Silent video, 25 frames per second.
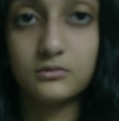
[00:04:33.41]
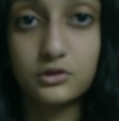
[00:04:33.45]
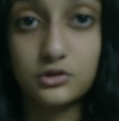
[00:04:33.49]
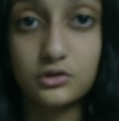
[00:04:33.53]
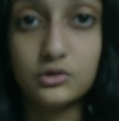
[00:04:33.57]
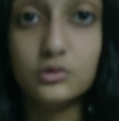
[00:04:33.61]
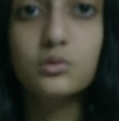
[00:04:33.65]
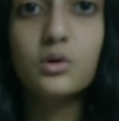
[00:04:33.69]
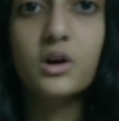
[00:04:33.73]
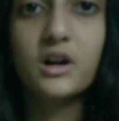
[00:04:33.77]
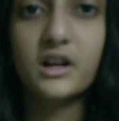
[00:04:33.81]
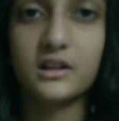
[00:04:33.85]

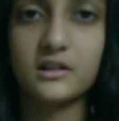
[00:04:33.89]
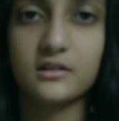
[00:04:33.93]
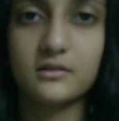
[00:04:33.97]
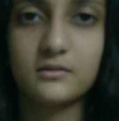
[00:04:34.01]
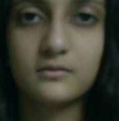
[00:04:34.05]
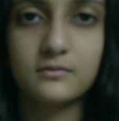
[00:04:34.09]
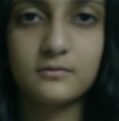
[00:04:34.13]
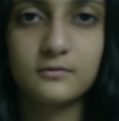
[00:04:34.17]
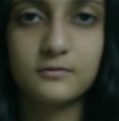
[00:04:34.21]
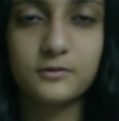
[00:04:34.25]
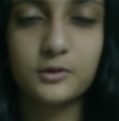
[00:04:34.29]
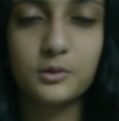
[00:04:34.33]
Do it
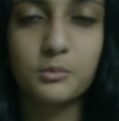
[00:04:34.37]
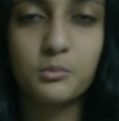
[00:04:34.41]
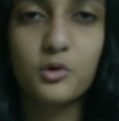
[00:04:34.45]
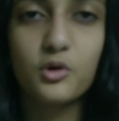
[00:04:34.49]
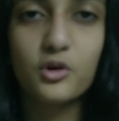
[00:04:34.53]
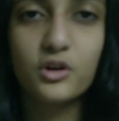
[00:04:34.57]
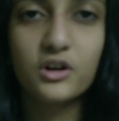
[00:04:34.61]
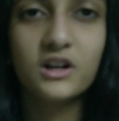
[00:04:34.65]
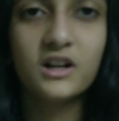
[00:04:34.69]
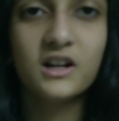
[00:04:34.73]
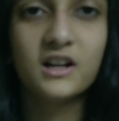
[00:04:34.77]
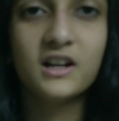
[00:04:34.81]
for
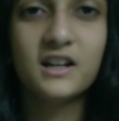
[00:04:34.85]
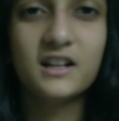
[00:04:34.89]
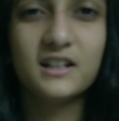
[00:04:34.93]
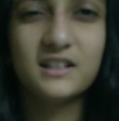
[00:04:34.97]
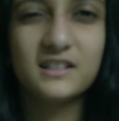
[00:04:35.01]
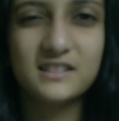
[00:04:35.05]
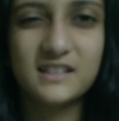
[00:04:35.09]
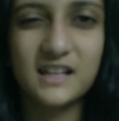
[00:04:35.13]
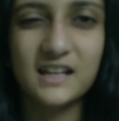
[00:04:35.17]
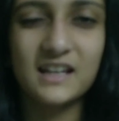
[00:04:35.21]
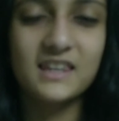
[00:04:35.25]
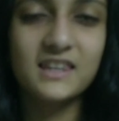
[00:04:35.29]
more
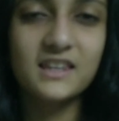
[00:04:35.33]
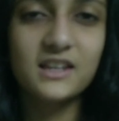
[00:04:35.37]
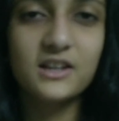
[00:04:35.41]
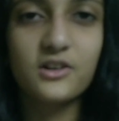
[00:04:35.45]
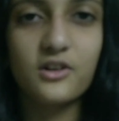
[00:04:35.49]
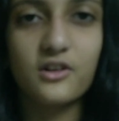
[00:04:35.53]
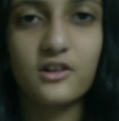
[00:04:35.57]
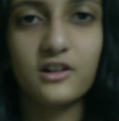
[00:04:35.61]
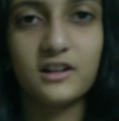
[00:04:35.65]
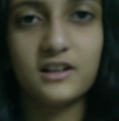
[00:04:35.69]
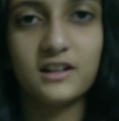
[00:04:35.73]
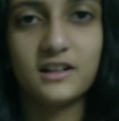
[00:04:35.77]
techie
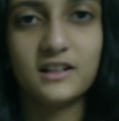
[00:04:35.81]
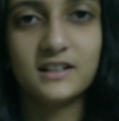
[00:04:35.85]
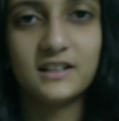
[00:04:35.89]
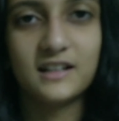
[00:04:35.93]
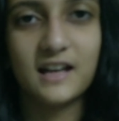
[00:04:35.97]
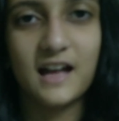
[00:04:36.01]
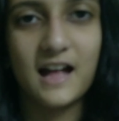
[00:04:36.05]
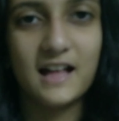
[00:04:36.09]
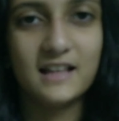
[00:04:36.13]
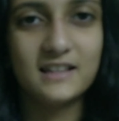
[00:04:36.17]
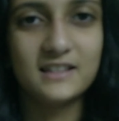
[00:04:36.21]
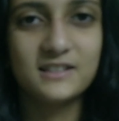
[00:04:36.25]
content
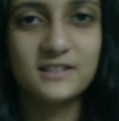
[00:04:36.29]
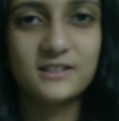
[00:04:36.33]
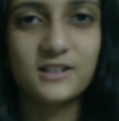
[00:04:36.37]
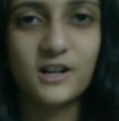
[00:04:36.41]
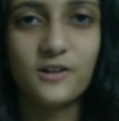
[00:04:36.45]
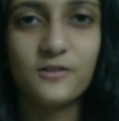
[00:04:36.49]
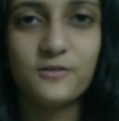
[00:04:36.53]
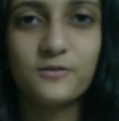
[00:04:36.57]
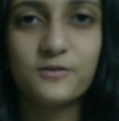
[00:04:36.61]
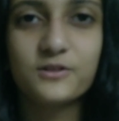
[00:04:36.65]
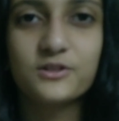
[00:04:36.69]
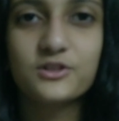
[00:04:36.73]
and
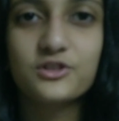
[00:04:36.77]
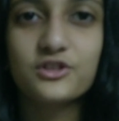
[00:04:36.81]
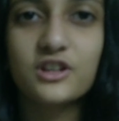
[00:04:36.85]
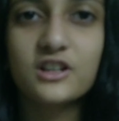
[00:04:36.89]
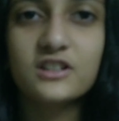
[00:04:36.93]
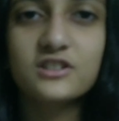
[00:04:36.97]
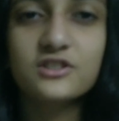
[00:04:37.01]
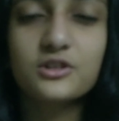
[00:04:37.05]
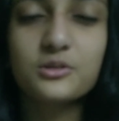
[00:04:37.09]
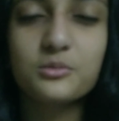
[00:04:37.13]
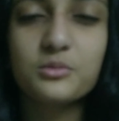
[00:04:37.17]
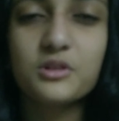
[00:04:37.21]
stuff. So
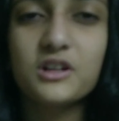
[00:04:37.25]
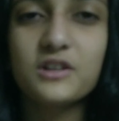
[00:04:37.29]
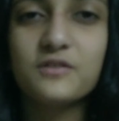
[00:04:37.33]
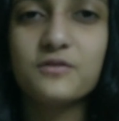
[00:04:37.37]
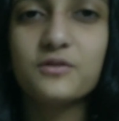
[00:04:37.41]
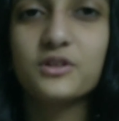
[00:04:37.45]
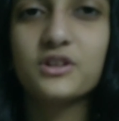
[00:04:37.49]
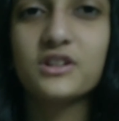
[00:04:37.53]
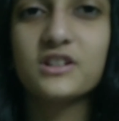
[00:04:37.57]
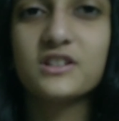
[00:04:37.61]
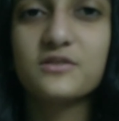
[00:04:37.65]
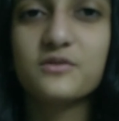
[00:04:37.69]
that's gonna be it
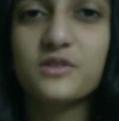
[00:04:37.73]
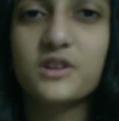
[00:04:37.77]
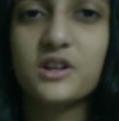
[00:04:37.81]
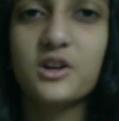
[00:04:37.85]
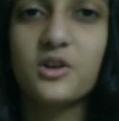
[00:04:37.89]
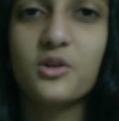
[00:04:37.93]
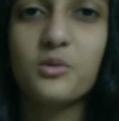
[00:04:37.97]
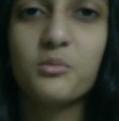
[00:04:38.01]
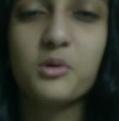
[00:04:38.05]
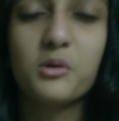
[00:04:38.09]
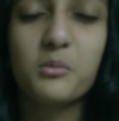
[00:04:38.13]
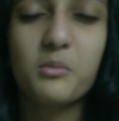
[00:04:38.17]
for this
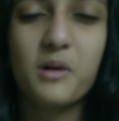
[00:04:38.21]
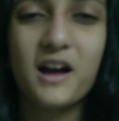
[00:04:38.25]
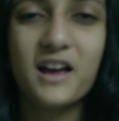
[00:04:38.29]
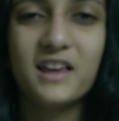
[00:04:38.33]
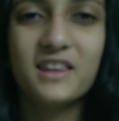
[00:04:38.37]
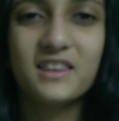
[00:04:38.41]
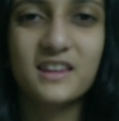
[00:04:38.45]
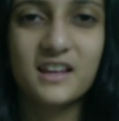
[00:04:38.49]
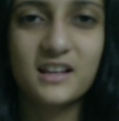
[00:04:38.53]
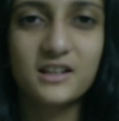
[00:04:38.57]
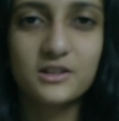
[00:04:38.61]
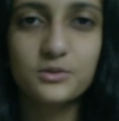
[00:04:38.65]
video. Bye bye,
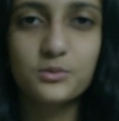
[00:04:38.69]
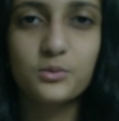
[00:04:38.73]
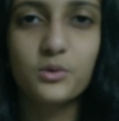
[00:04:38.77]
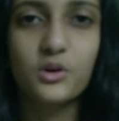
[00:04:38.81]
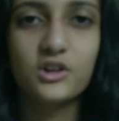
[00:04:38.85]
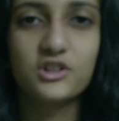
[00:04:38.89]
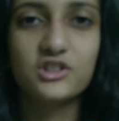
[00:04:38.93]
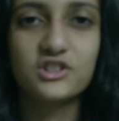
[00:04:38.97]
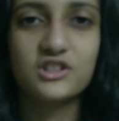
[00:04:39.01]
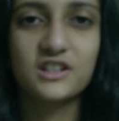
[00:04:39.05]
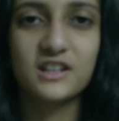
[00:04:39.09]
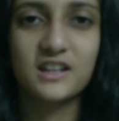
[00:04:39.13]
thanks for
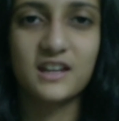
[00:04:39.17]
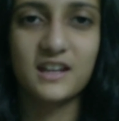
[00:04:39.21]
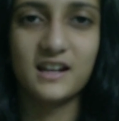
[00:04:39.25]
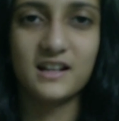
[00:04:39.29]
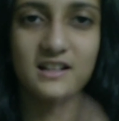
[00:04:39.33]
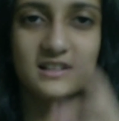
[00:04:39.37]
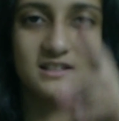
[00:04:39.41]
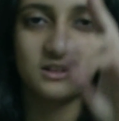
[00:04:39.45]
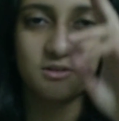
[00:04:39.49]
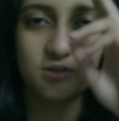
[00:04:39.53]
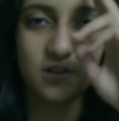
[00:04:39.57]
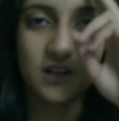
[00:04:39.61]
watching, and
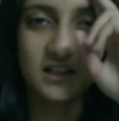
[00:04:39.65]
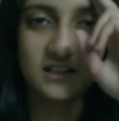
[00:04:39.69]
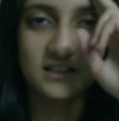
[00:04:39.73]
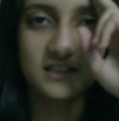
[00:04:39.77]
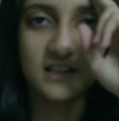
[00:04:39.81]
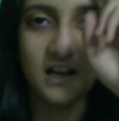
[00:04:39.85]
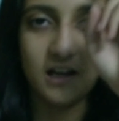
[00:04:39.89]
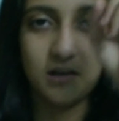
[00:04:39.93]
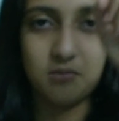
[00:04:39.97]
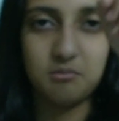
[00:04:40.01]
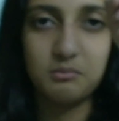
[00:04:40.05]
I'll see you next time.